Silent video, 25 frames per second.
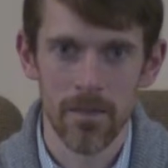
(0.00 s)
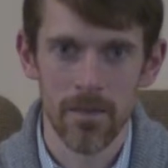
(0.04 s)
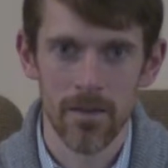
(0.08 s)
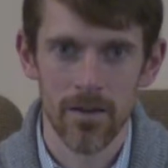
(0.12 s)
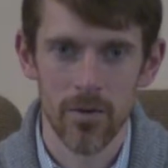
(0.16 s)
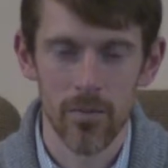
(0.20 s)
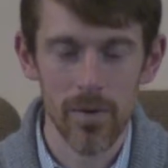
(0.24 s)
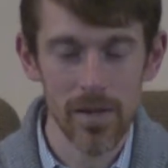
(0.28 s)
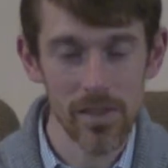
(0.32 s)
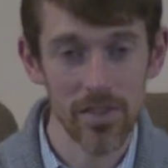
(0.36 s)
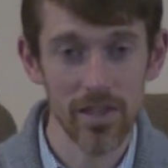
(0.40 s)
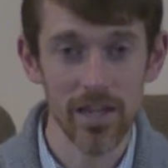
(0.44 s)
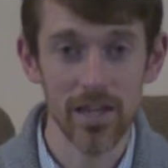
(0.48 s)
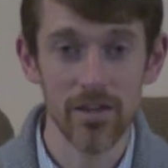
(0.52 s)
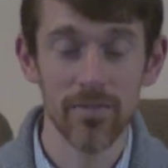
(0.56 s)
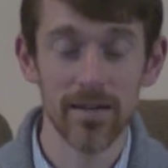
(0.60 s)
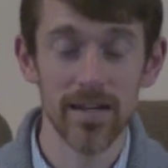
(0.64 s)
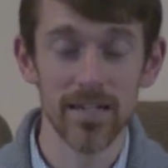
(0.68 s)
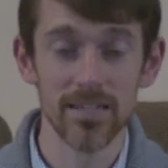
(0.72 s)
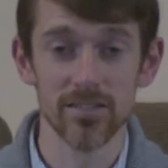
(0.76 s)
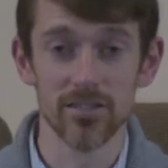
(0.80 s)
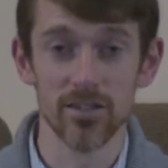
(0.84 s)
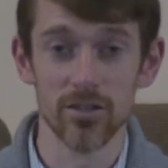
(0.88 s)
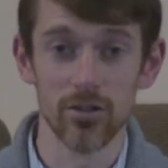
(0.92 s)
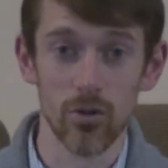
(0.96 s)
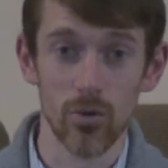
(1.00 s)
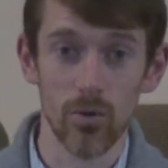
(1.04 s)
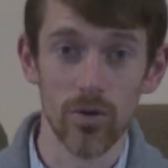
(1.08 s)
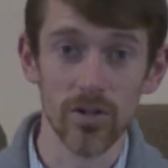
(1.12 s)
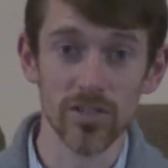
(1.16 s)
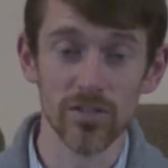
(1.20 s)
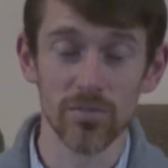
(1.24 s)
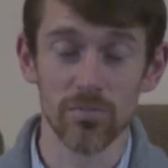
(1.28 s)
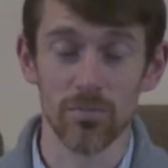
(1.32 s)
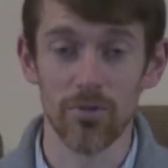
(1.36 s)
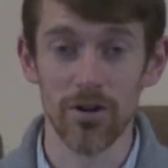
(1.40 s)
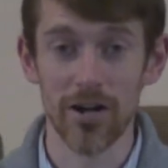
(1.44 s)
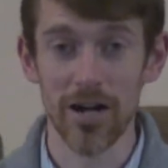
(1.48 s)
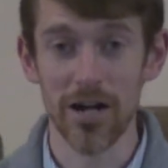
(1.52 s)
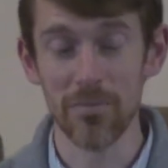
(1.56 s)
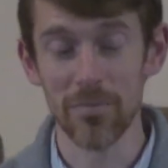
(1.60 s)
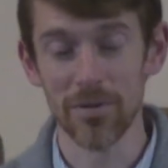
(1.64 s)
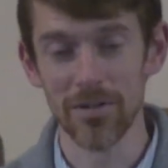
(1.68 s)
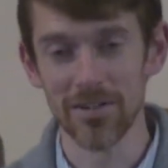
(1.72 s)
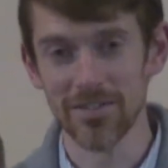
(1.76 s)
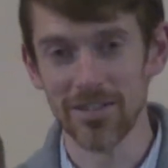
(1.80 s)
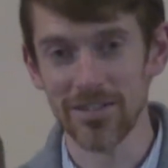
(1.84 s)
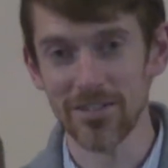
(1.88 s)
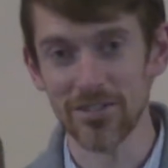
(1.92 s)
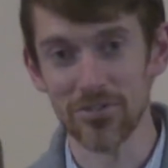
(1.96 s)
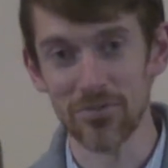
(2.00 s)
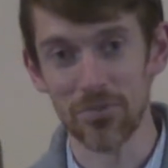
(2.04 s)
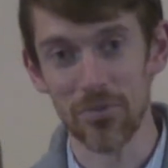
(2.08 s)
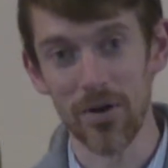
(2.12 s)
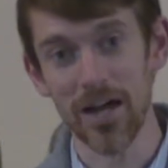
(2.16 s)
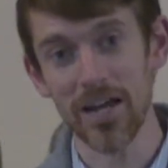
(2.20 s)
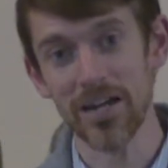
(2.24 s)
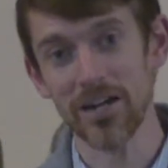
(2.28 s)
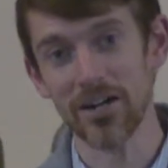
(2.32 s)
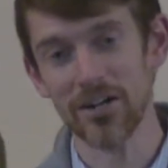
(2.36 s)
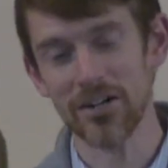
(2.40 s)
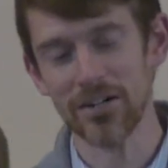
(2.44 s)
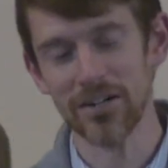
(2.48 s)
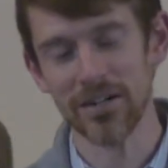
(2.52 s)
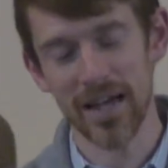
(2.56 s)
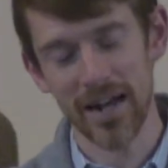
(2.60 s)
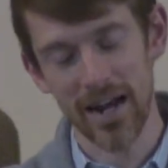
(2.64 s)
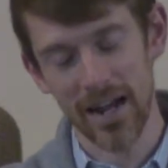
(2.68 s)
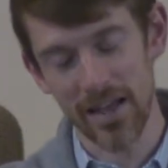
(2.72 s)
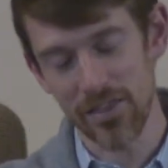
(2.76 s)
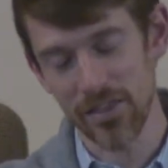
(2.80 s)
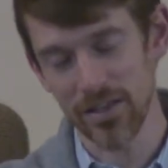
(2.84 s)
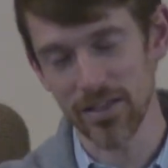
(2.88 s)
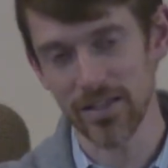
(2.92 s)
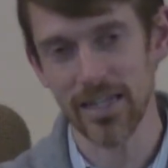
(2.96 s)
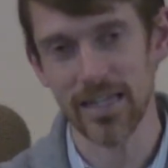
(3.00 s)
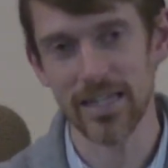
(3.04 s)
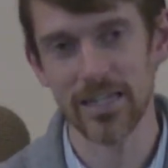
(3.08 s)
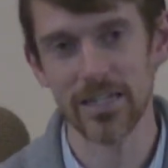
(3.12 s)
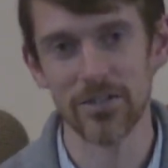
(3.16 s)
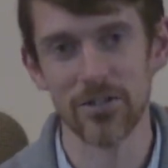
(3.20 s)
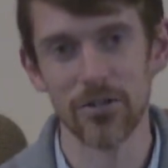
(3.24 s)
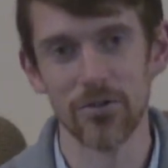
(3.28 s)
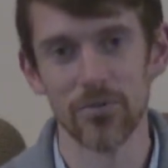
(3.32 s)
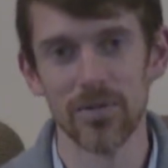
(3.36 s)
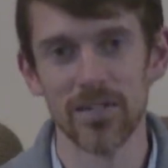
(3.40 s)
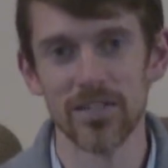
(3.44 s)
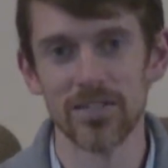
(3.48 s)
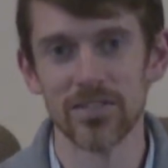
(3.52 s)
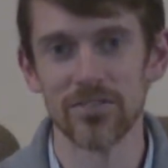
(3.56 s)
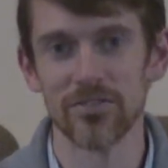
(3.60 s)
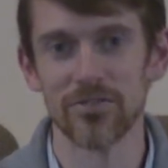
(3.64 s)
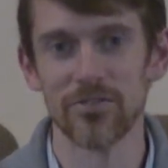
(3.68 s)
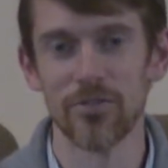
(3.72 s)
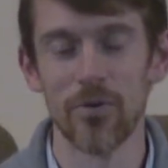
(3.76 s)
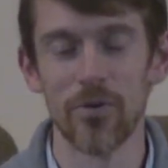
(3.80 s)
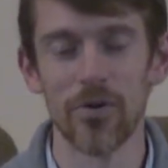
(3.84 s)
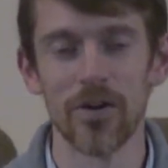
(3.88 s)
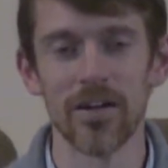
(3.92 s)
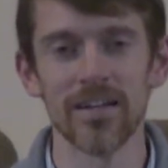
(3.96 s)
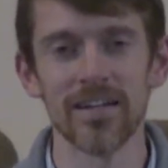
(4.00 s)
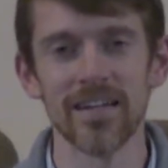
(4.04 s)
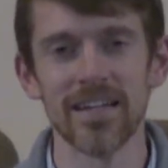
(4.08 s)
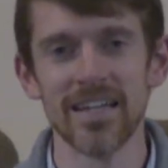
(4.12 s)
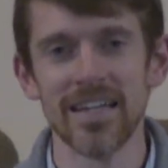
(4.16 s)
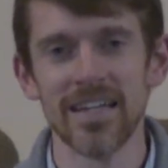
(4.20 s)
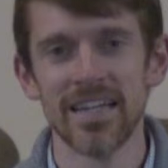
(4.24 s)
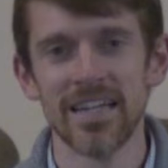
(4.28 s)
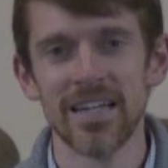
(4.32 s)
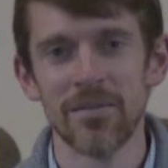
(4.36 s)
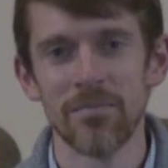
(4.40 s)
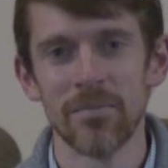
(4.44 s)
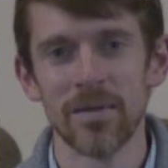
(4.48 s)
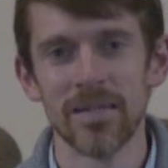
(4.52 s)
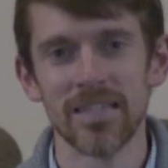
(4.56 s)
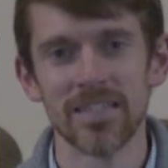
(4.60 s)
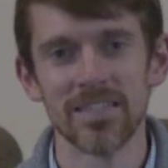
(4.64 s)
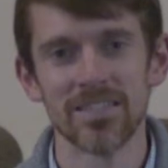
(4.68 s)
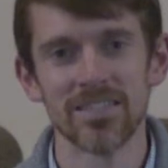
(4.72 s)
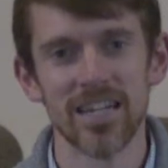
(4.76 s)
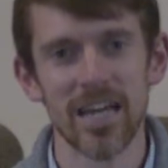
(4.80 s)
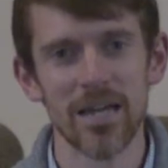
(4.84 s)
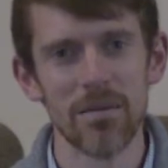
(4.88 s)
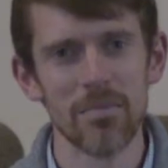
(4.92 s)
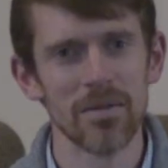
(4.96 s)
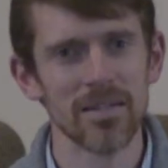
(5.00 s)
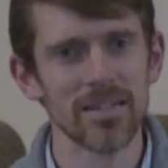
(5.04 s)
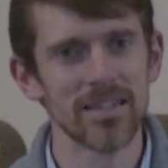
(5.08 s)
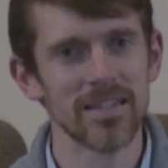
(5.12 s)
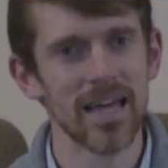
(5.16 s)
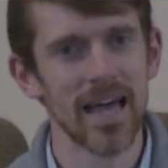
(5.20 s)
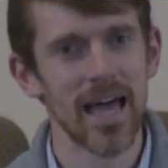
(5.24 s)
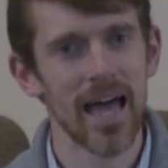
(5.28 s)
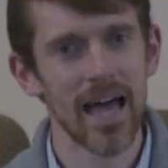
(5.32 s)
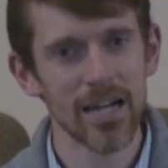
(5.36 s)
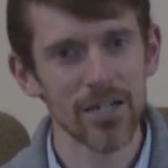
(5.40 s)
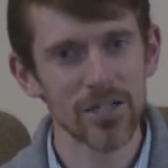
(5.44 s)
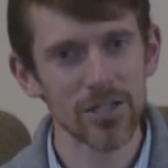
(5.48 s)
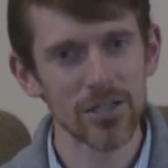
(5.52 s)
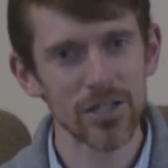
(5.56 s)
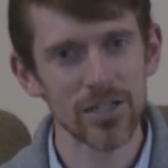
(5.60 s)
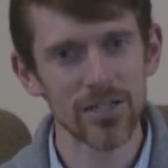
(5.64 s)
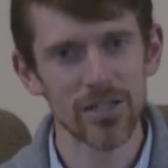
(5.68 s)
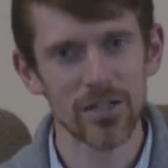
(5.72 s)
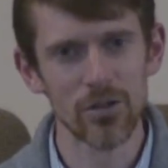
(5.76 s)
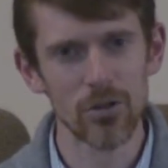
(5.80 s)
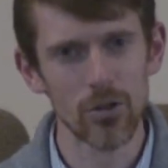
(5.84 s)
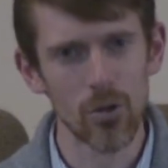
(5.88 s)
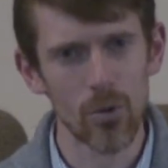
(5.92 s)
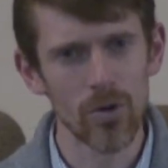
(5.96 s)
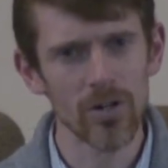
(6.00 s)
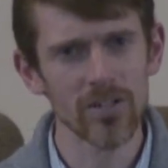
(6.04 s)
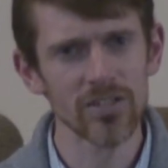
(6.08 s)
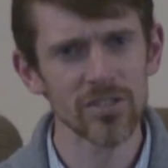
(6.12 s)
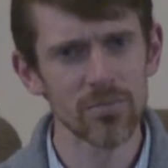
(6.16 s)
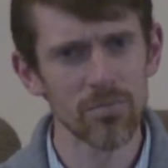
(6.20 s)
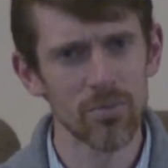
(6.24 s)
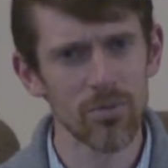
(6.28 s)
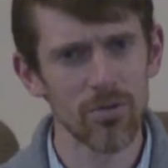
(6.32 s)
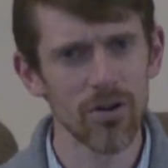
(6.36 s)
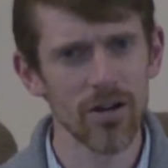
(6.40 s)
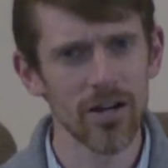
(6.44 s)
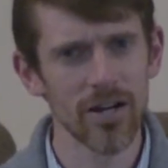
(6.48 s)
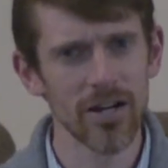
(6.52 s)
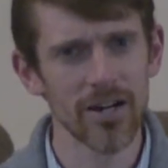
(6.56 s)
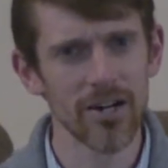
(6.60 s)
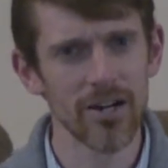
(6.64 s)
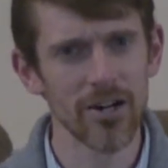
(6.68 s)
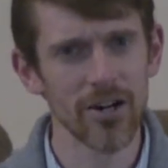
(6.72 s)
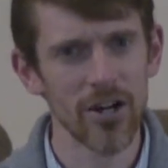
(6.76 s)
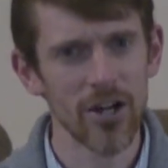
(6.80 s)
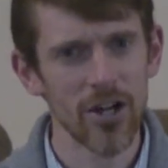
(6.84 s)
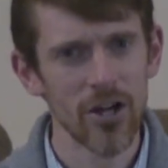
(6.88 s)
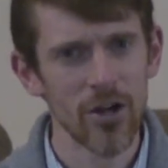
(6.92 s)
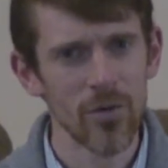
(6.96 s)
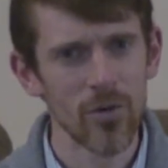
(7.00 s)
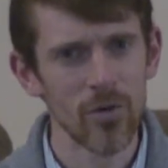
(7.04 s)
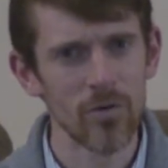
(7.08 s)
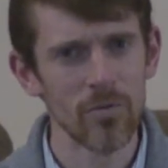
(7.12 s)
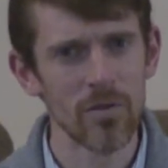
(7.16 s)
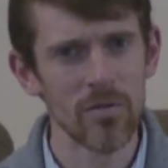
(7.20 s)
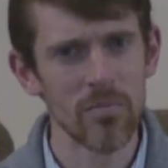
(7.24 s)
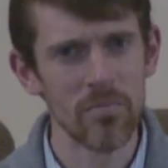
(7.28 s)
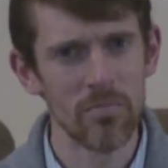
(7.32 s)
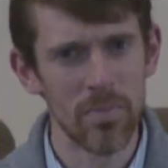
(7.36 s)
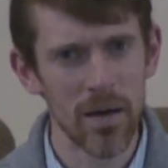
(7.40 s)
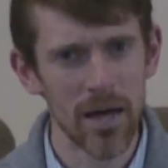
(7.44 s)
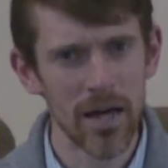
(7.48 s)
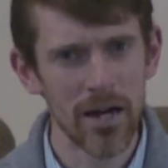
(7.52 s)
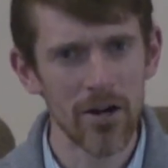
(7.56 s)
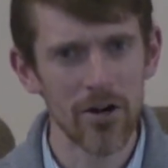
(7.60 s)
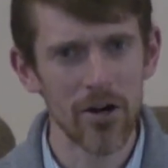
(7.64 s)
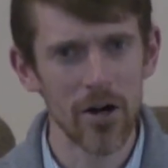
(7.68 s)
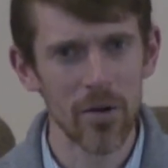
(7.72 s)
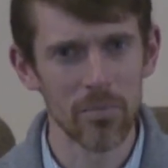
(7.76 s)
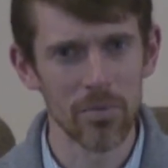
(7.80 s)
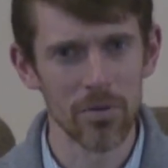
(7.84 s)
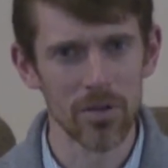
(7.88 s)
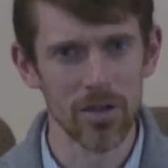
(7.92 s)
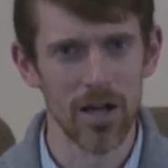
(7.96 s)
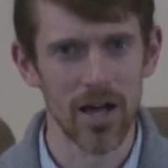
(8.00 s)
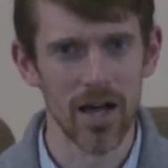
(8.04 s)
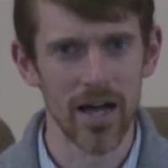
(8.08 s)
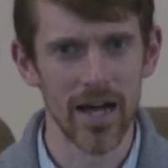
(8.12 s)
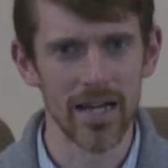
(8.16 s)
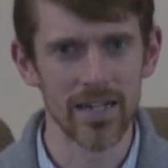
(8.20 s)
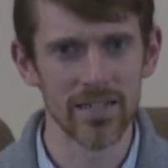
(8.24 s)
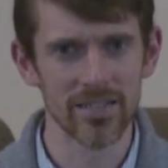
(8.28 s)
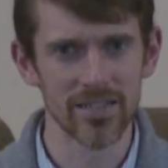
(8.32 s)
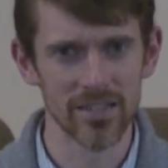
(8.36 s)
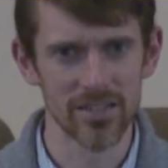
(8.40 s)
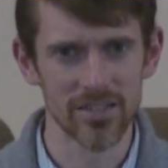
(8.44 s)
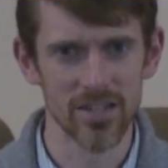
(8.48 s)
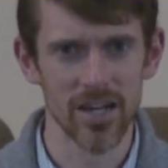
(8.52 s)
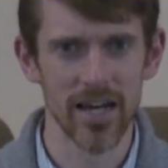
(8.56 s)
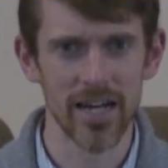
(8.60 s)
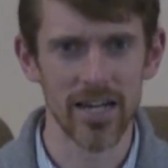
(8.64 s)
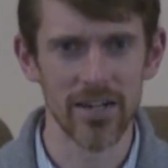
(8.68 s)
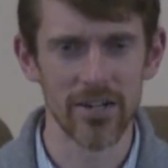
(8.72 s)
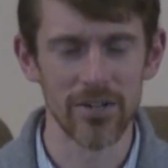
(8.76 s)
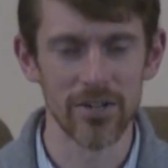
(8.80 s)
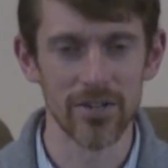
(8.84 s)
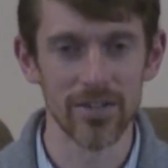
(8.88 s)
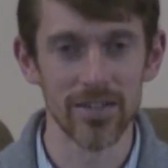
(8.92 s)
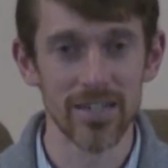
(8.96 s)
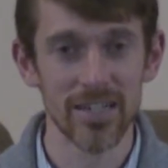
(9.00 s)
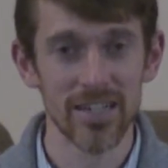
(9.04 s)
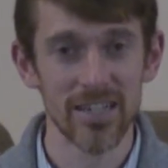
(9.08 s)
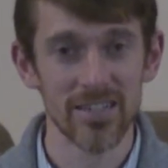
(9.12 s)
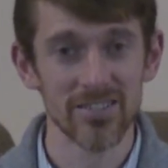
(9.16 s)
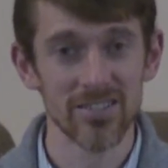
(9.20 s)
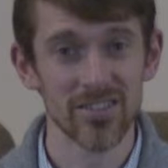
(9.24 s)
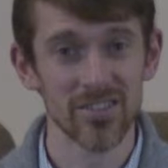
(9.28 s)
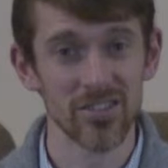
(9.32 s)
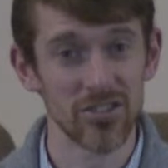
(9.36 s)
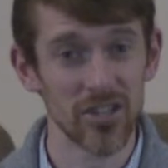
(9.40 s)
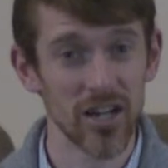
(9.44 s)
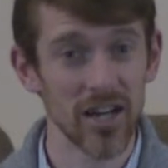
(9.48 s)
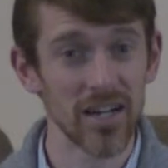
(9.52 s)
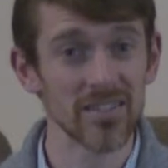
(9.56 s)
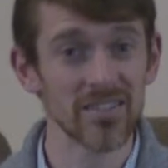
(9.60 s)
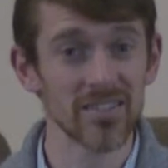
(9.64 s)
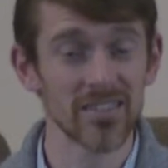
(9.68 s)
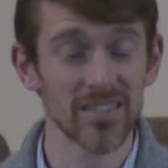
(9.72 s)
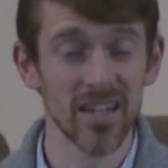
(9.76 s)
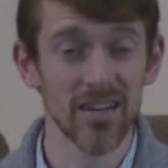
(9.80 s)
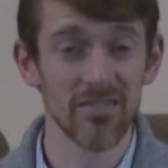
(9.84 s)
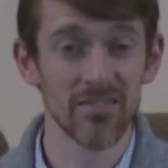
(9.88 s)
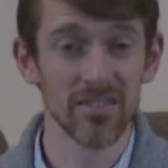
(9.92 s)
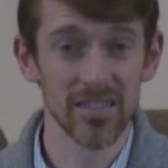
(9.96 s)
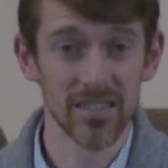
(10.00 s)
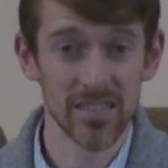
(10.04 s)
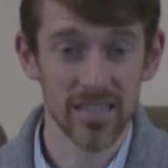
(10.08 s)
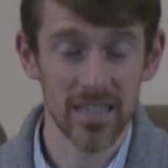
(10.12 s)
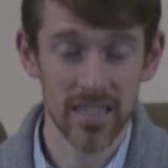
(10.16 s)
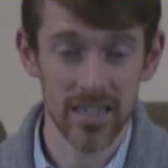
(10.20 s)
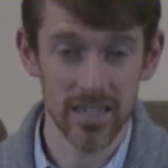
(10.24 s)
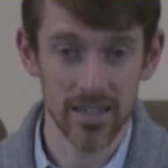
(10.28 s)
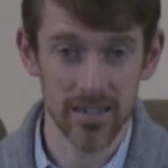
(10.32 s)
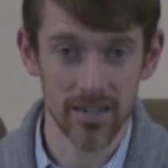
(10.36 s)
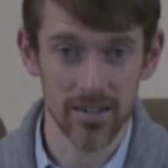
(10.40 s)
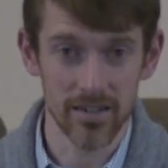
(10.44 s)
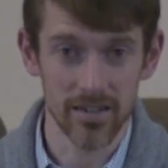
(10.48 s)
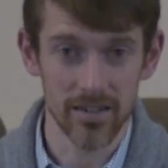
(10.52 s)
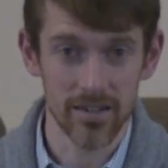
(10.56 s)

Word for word: We think of it as the Lord's Prayer, but this writer, and I think he had good reason for it, made the statement that actually the Lord's Prayer would be better applied as a title to John 17,